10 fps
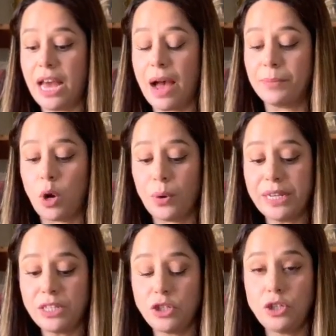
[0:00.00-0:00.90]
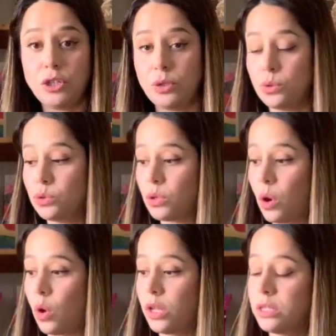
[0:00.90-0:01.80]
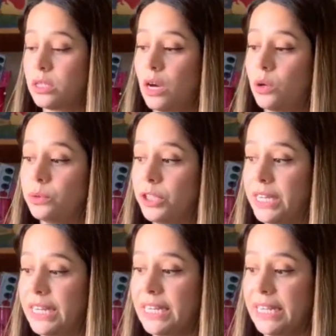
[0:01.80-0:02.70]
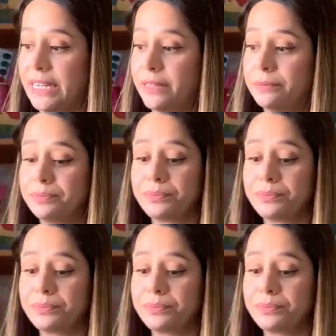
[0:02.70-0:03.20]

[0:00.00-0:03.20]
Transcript: I'm going to use also, you're going to need